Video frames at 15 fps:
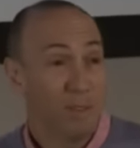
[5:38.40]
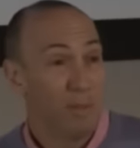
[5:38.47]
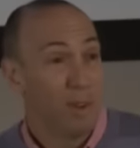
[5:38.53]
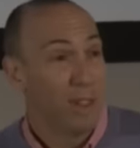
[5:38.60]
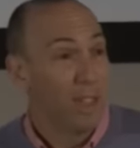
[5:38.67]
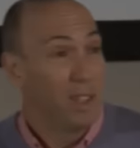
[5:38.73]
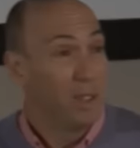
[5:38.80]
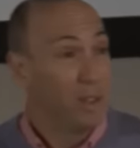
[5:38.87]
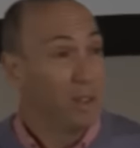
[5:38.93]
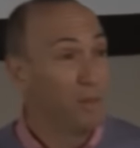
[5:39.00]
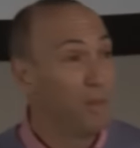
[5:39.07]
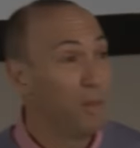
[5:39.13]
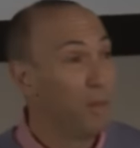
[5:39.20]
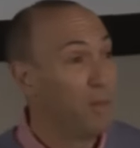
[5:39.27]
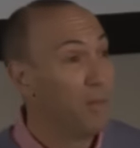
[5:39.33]
really
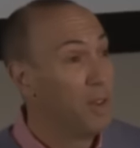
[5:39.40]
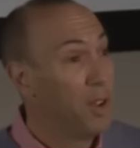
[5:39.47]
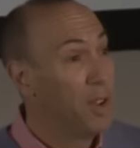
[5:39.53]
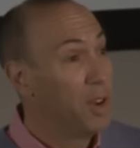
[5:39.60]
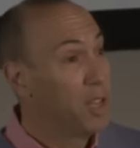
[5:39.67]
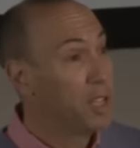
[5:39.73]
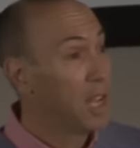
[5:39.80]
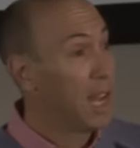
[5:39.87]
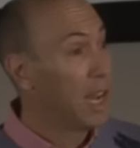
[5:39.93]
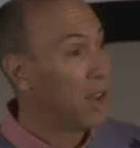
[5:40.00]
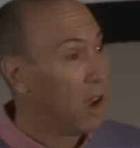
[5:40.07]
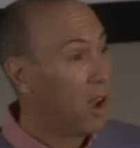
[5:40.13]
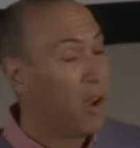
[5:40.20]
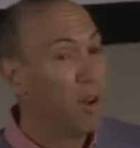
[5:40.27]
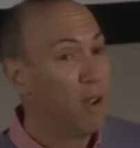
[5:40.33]
useful for you to take
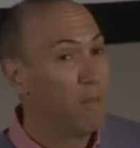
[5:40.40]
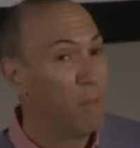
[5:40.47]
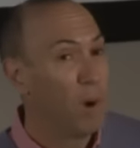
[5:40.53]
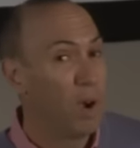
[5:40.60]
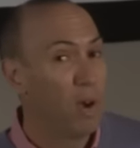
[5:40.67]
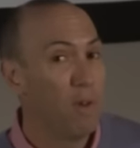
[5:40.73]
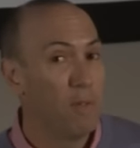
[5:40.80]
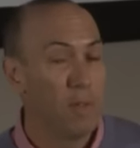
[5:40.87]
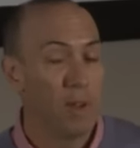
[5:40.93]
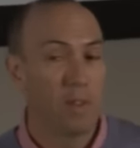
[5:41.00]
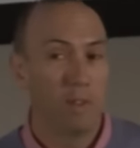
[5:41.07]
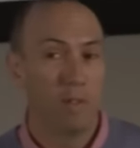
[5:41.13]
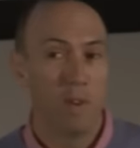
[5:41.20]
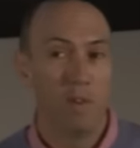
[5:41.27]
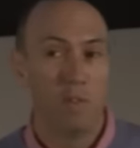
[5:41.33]
note of my conflicts
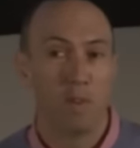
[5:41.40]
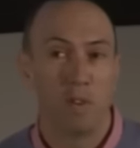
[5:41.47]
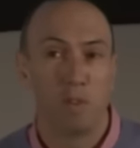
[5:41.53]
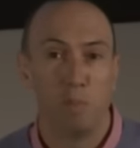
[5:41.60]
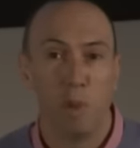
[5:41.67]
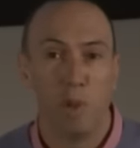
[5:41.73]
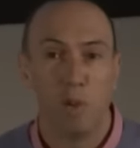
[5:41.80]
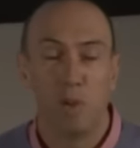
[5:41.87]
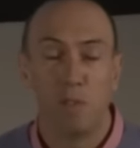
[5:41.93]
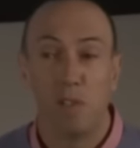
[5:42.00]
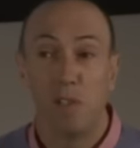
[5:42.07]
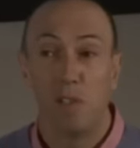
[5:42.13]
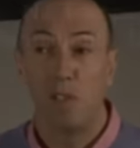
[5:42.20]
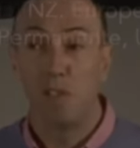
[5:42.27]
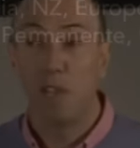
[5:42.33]
of interest because this is